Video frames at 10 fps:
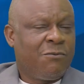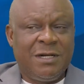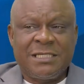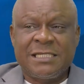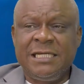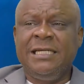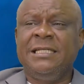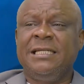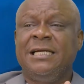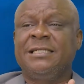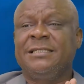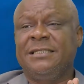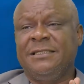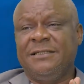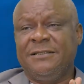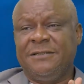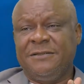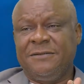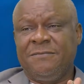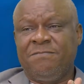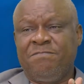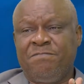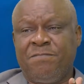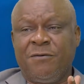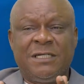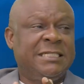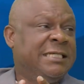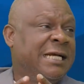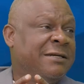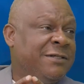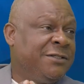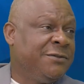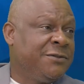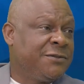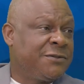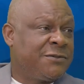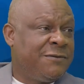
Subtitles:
We're seeing that Poverty had reduced